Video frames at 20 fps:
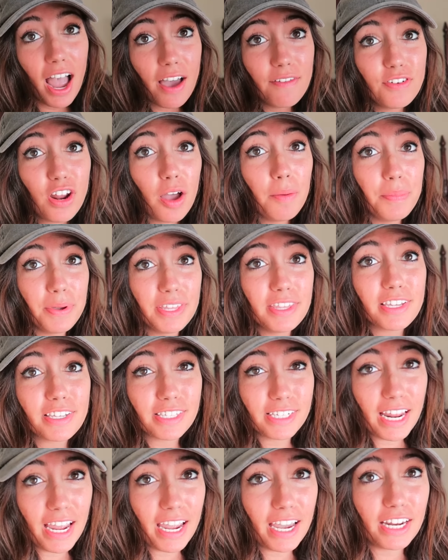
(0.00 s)
I have not been
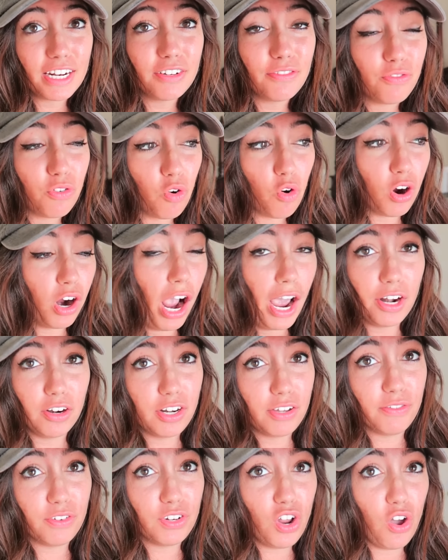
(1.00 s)
this tanned for I
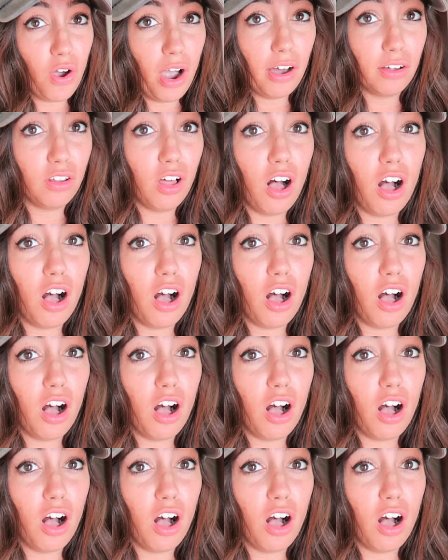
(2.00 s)
don't even know how